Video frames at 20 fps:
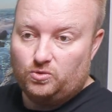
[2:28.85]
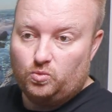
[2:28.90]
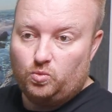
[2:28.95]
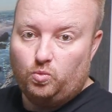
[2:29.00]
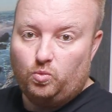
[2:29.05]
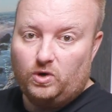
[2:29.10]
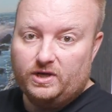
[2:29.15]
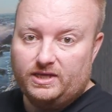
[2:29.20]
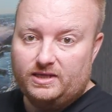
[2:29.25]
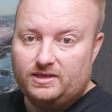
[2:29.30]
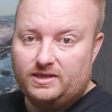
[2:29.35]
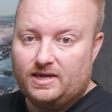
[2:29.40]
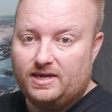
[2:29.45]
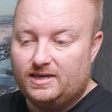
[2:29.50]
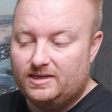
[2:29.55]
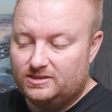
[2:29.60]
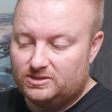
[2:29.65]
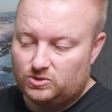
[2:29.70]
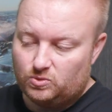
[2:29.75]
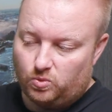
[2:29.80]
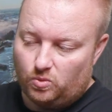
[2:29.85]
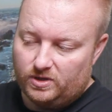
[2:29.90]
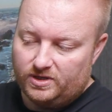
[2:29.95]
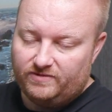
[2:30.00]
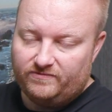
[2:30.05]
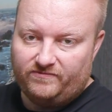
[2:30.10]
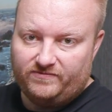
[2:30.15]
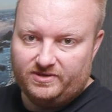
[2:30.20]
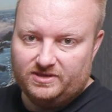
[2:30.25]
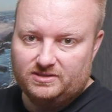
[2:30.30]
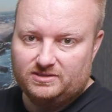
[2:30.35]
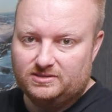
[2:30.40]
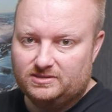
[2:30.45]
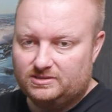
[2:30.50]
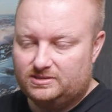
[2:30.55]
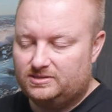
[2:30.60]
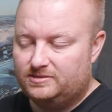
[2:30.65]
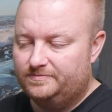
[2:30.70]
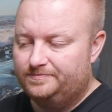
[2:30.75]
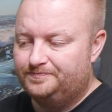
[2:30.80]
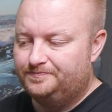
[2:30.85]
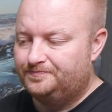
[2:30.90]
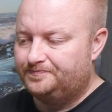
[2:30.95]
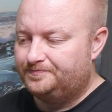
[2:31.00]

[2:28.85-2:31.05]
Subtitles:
white case, white fins,